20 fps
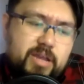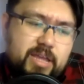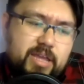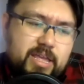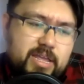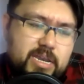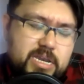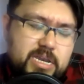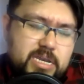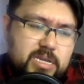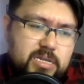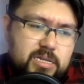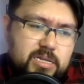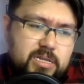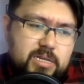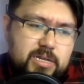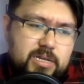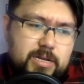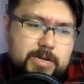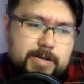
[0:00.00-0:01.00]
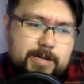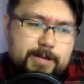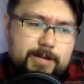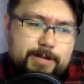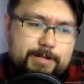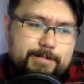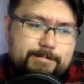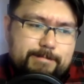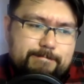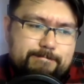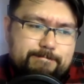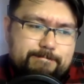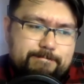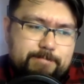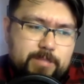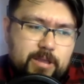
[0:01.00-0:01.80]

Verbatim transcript: and um,